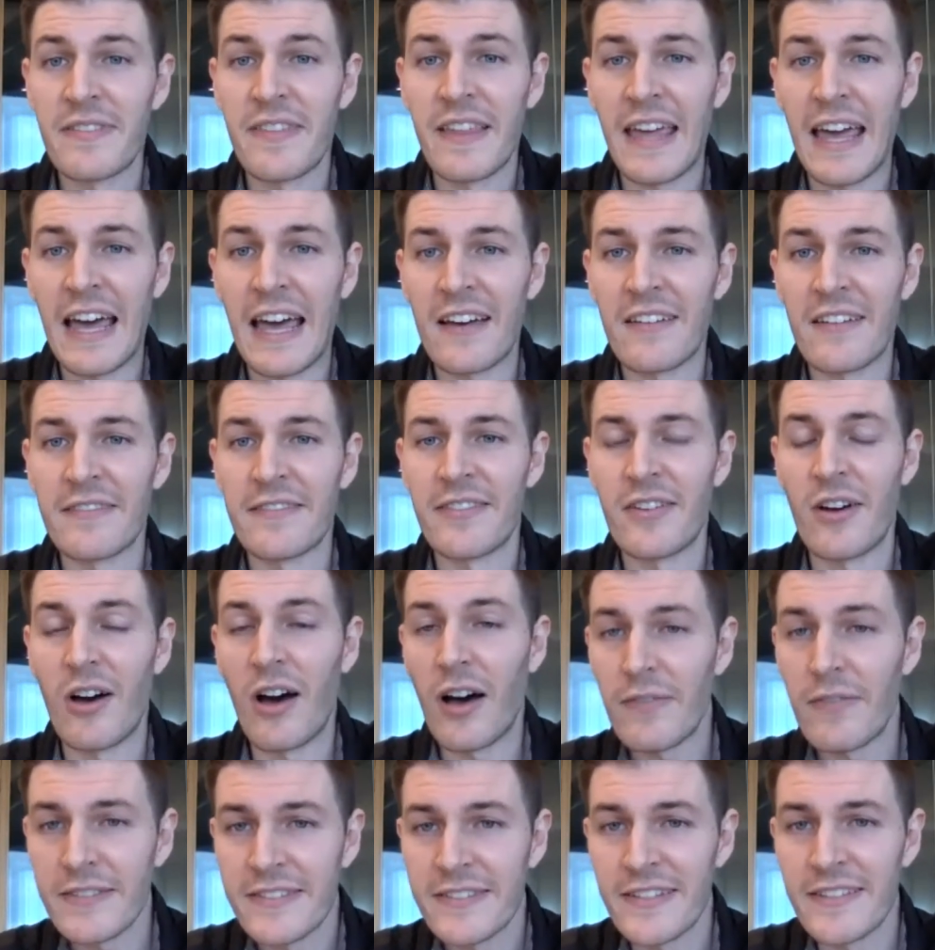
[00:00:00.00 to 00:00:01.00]
They have
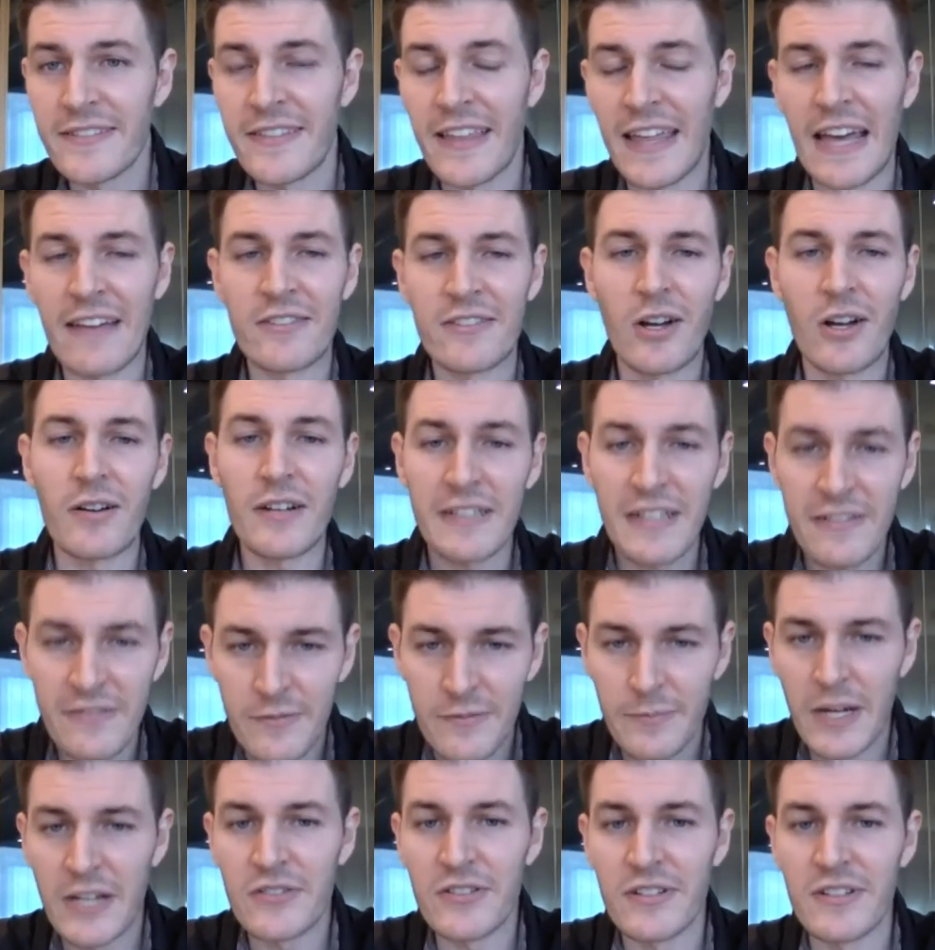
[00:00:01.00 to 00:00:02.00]
offices, they have contact
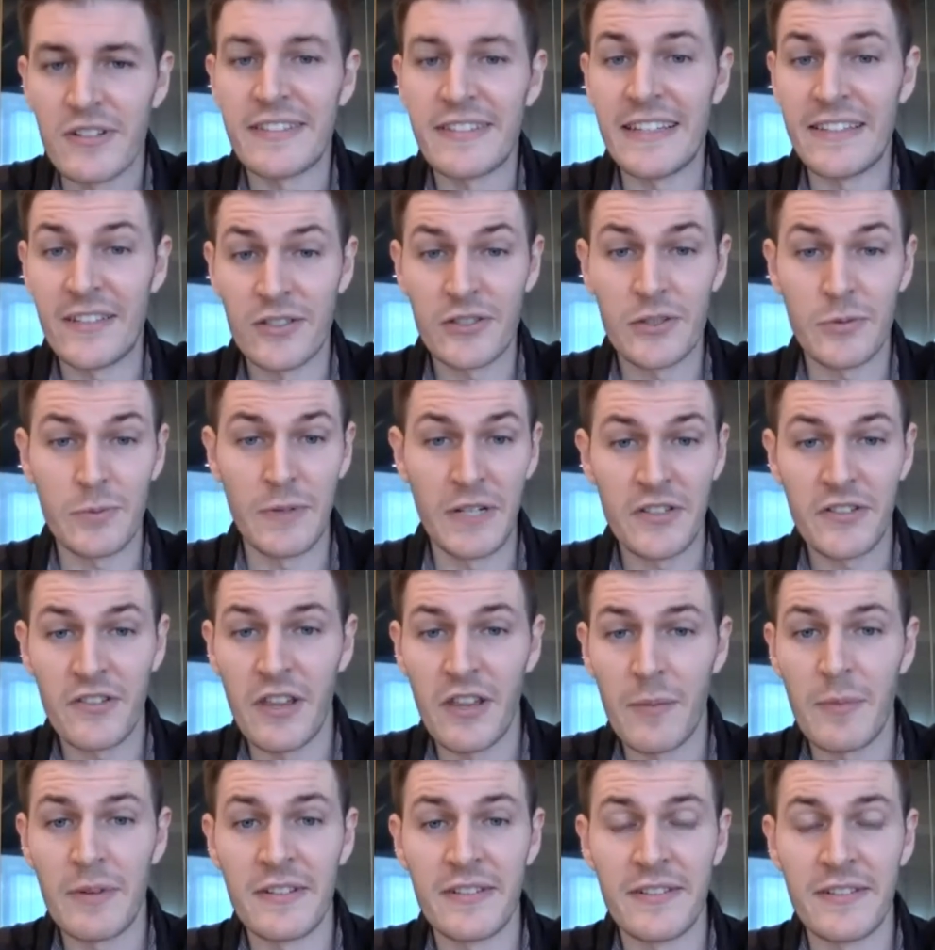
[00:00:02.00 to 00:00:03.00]
information. It's easier to reach
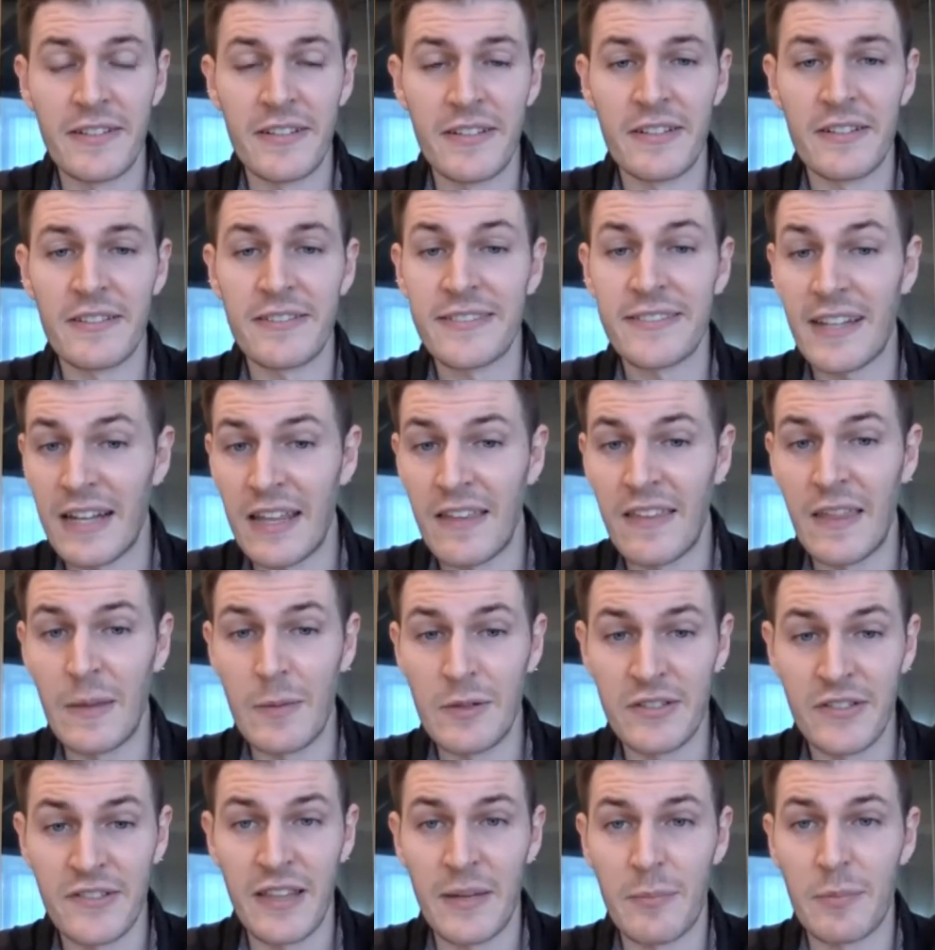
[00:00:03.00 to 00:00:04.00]
them and to study the
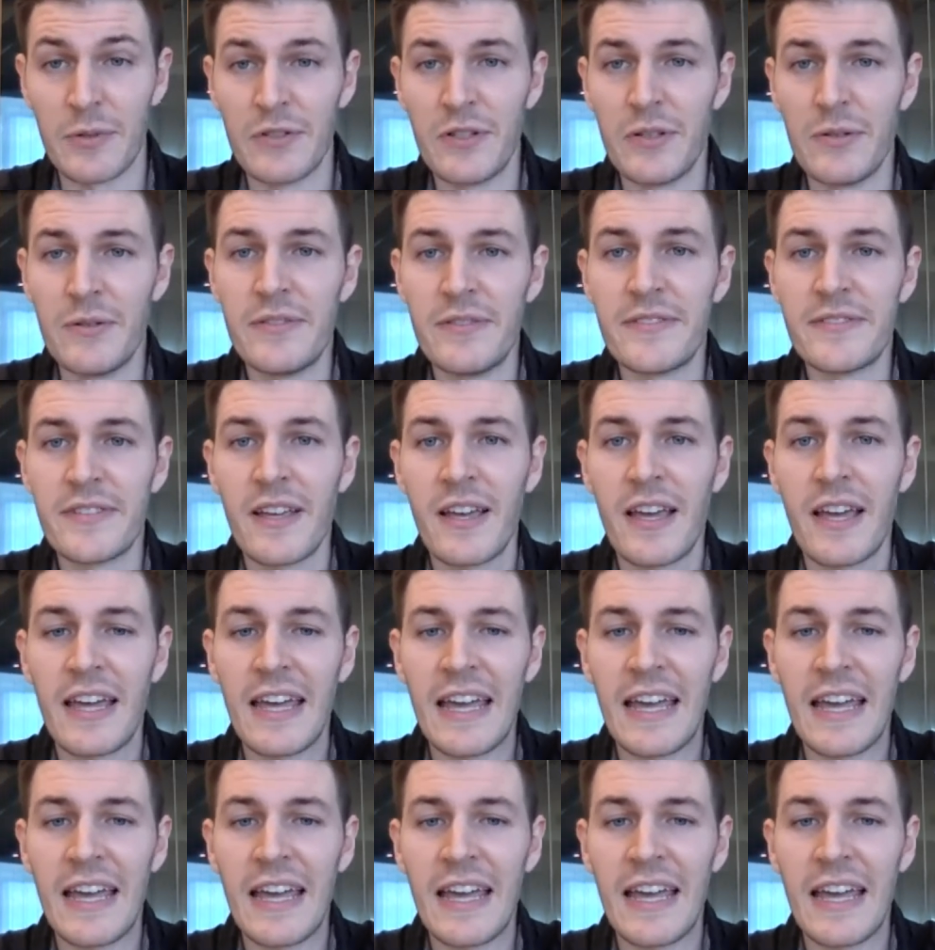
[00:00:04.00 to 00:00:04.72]
images they produce.